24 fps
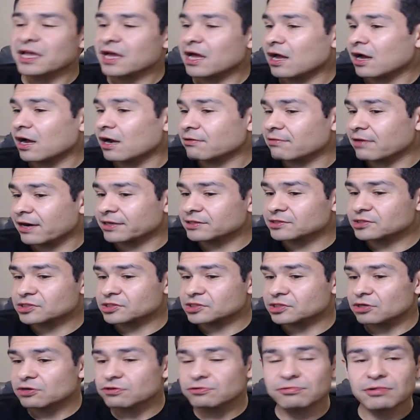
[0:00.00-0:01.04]
All right,
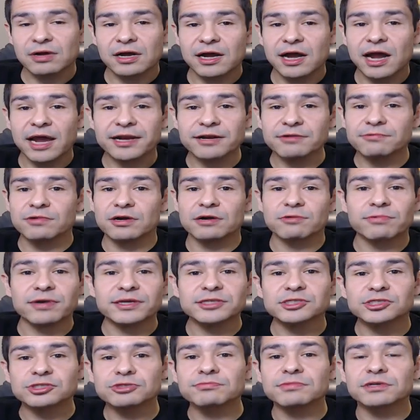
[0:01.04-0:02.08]
so I didn't want to
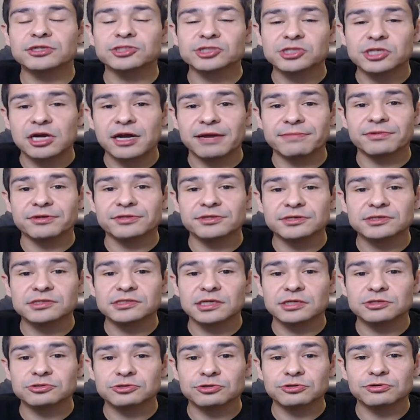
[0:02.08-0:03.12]
waste too much time on this
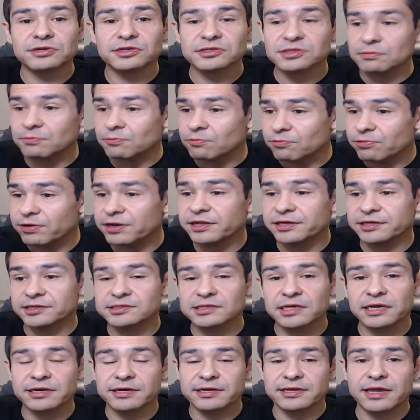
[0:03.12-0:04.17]
intro because I'm really
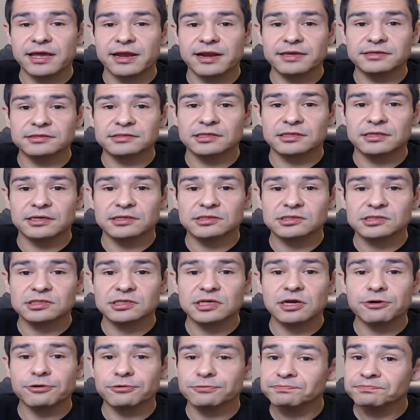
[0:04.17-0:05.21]
excited to get into this.
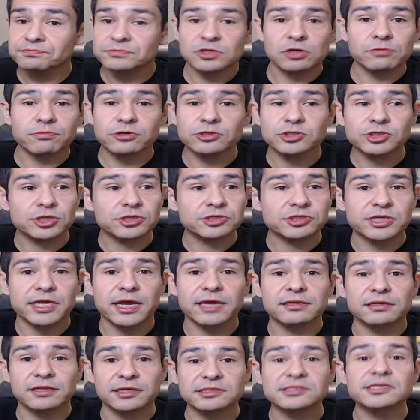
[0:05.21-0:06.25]
So, no more
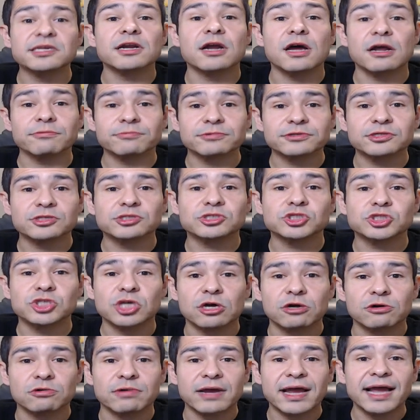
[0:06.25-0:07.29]
chit-chat. Let's get on with the
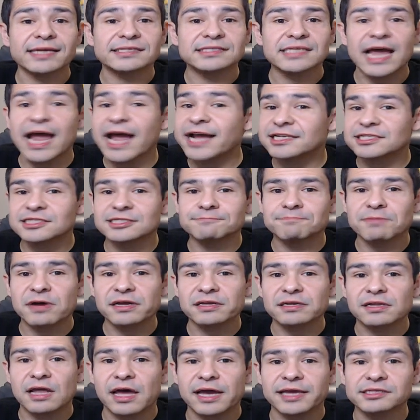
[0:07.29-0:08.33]
show as Axe
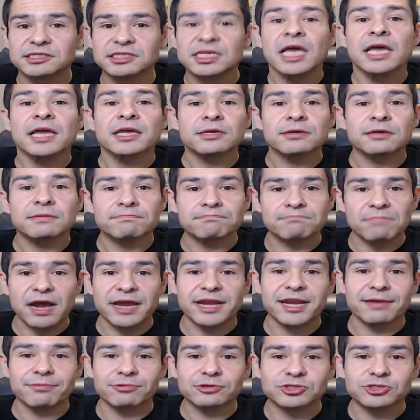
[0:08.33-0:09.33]
spotlights My Neighbor